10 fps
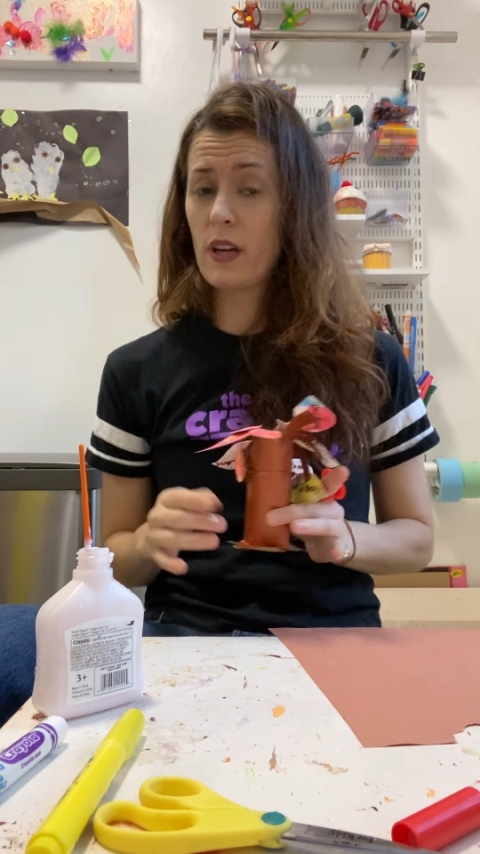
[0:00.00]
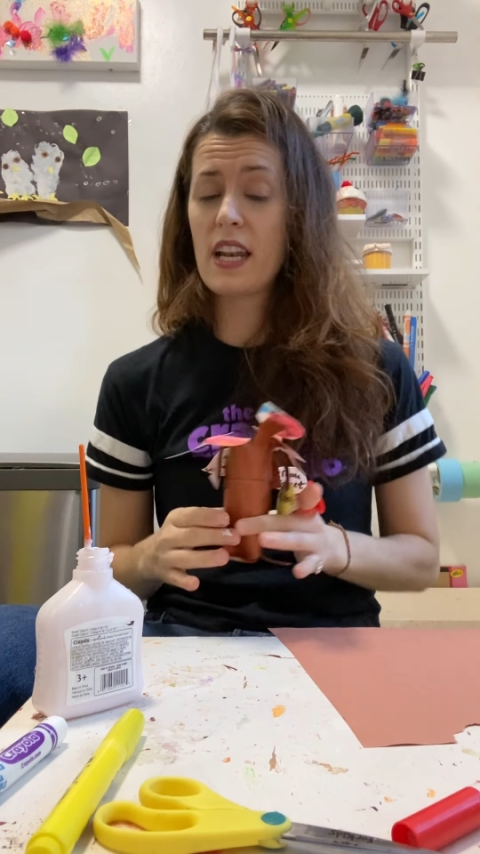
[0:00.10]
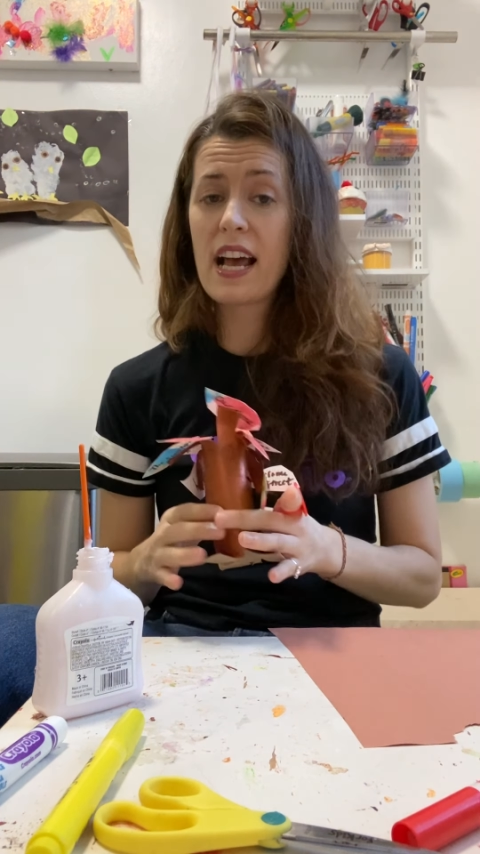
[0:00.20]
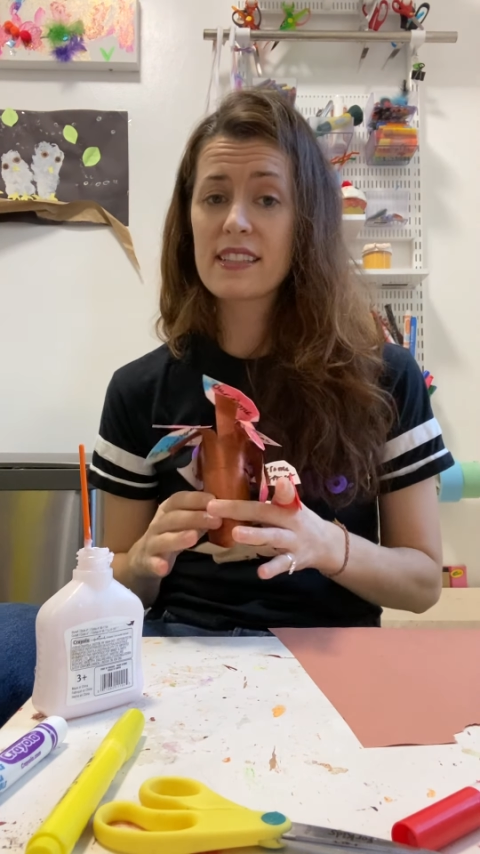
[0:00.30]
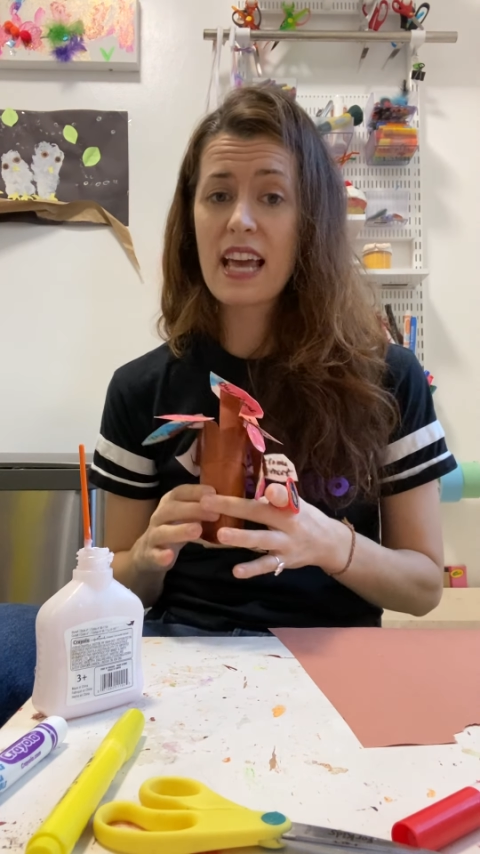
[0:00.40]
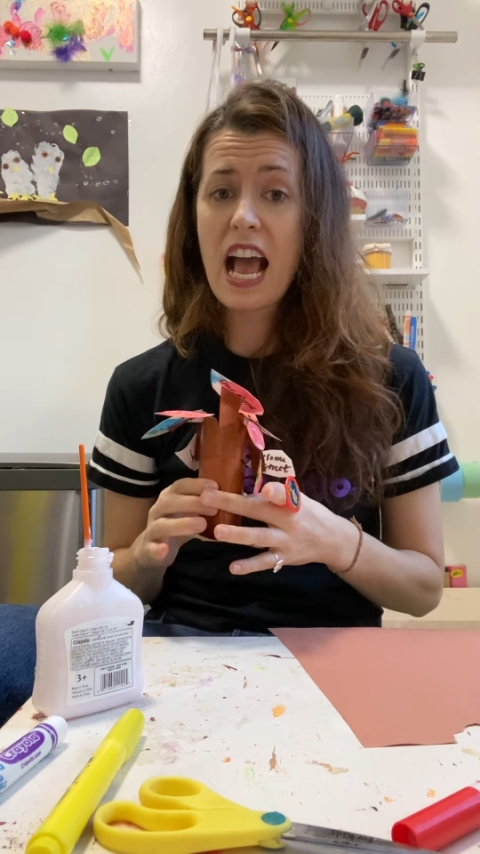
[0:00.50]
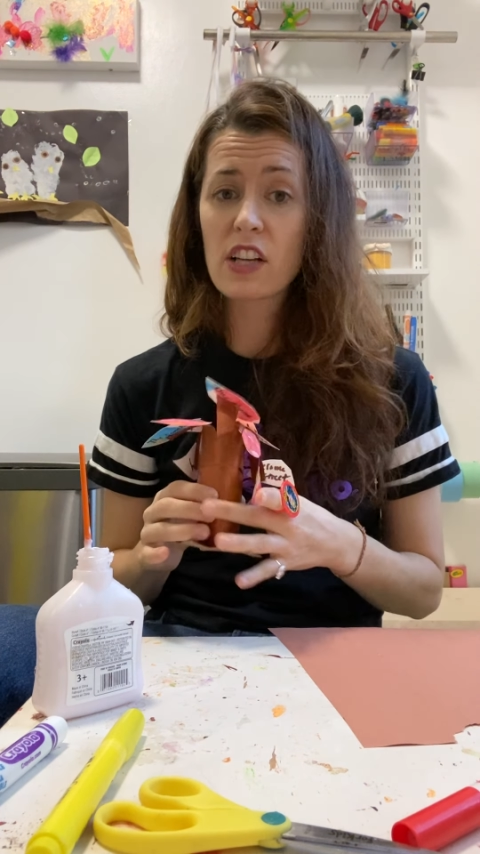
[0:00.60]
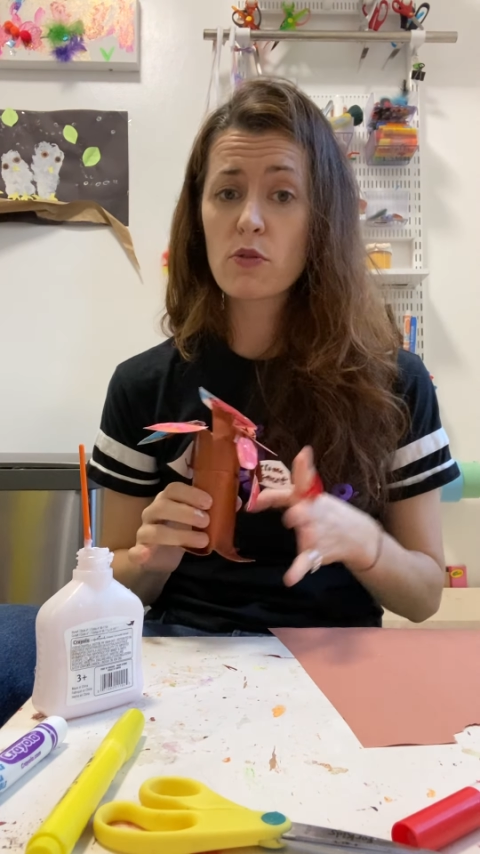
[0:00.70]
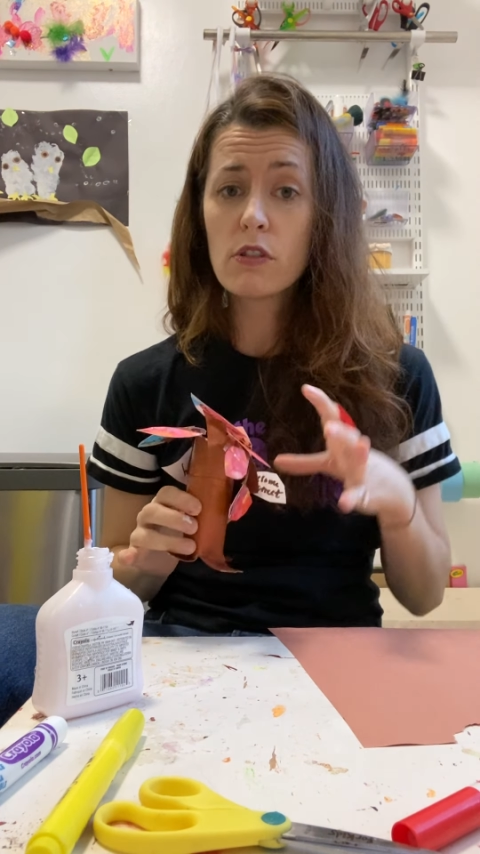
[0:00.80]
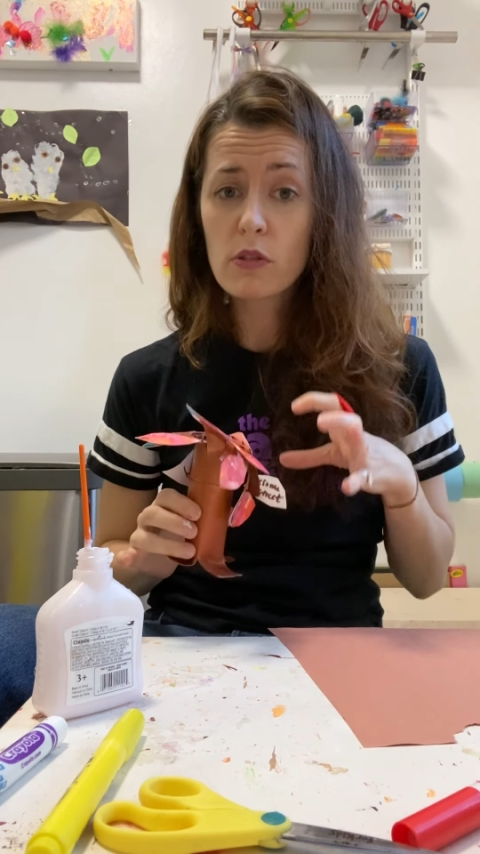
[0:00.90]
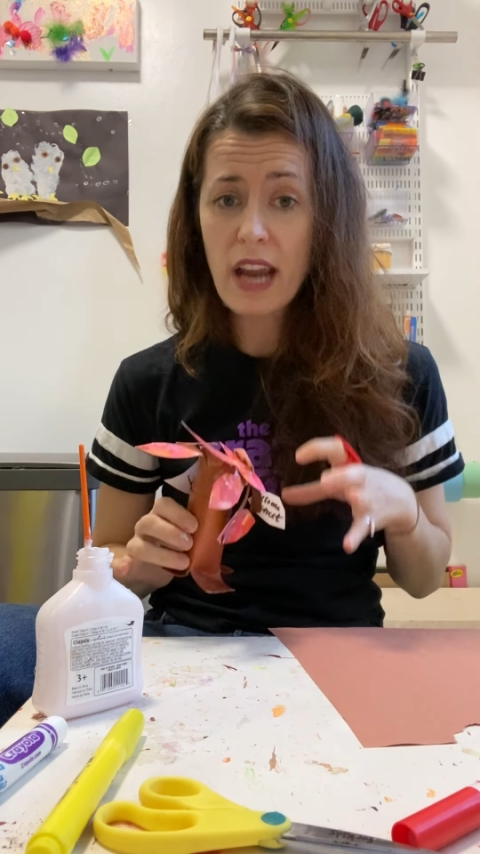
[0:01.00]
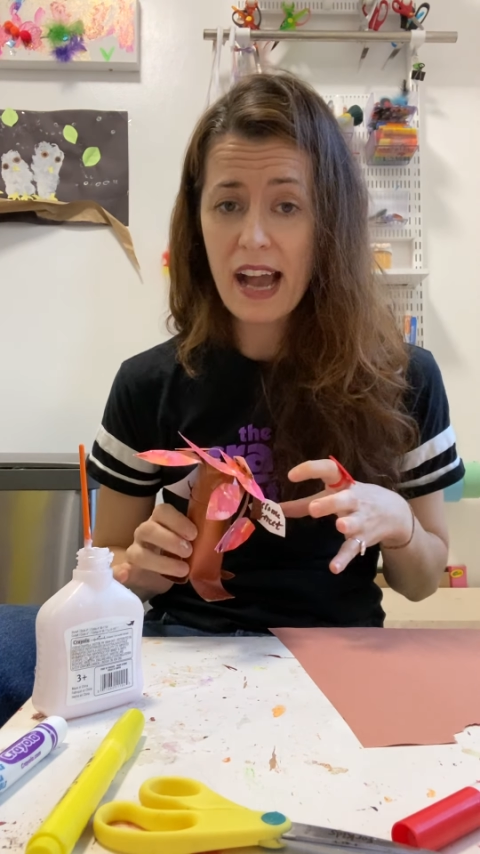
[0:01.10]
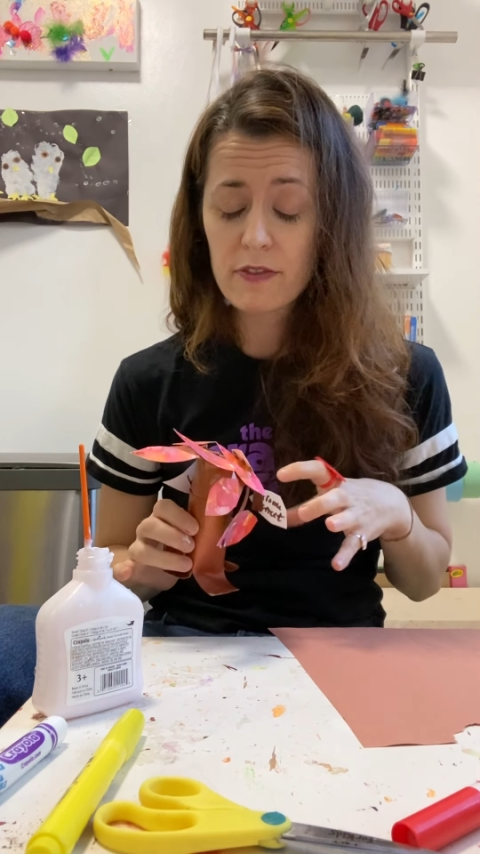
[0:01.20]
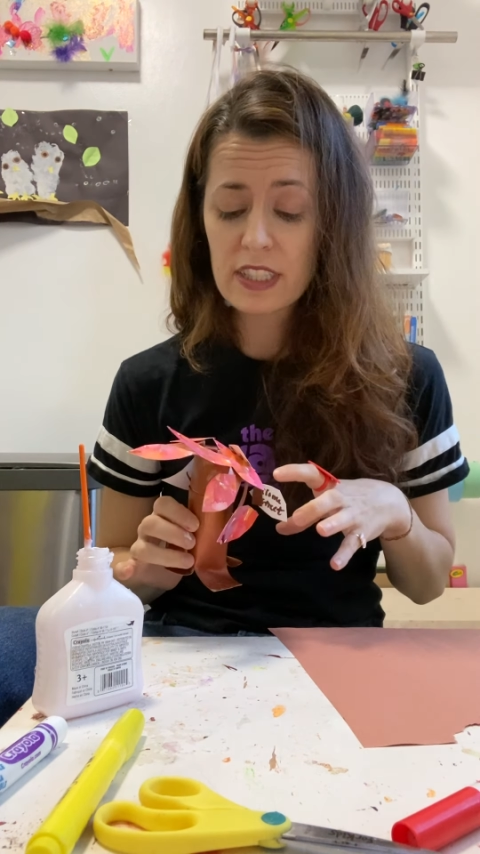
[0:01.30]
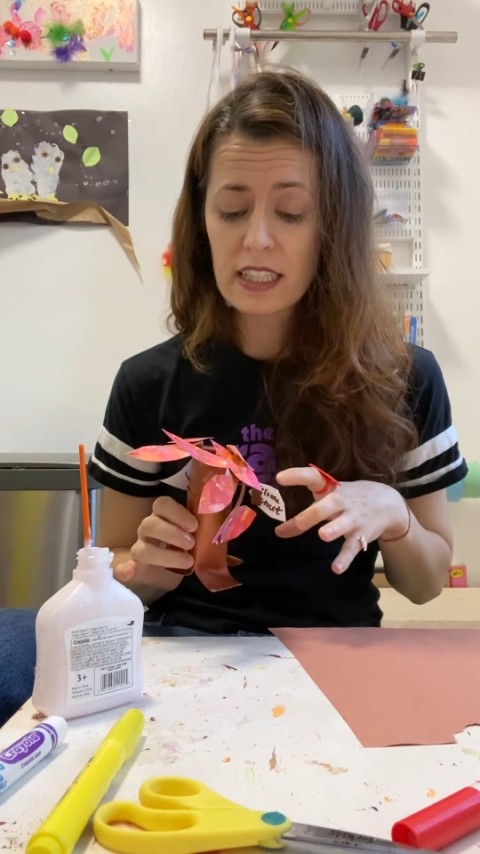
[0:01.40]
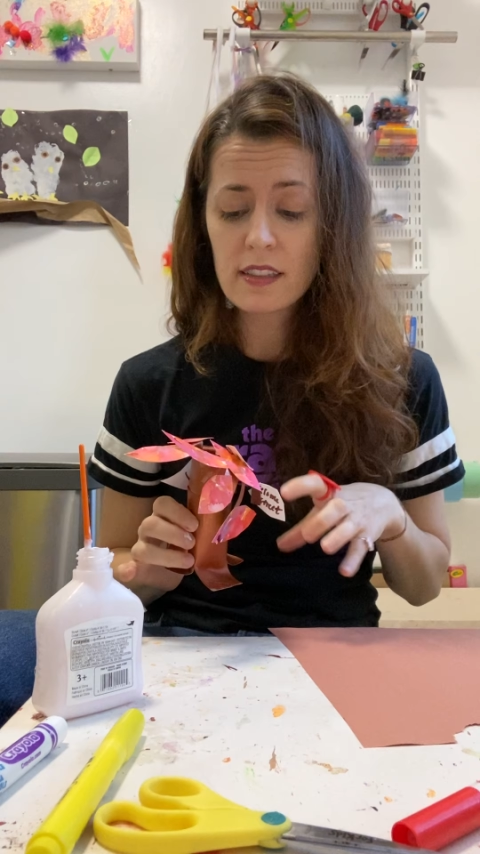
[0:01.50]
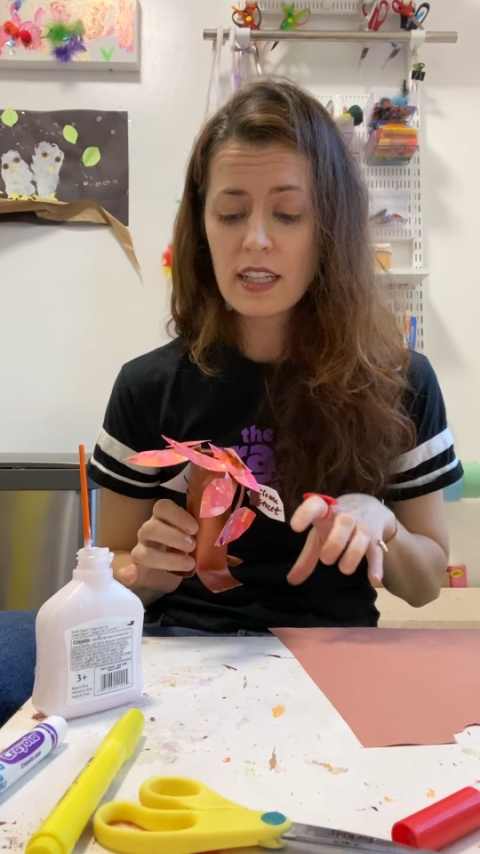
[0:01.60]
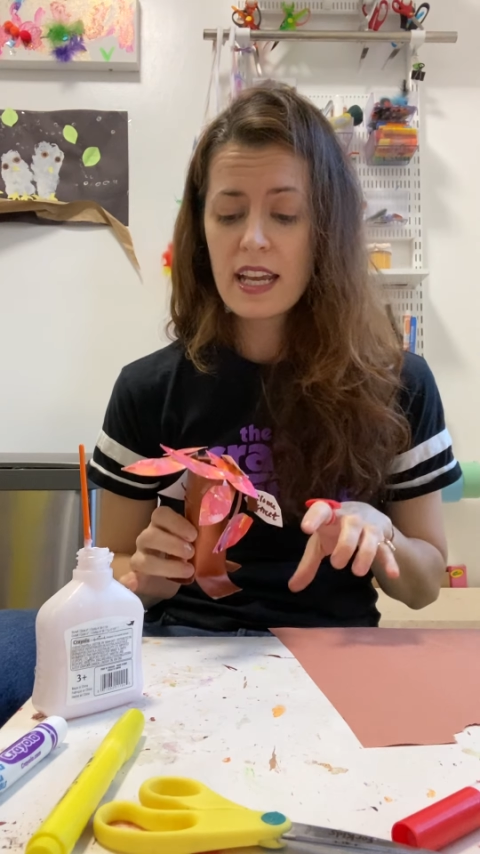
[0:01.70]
It has the actual crafting,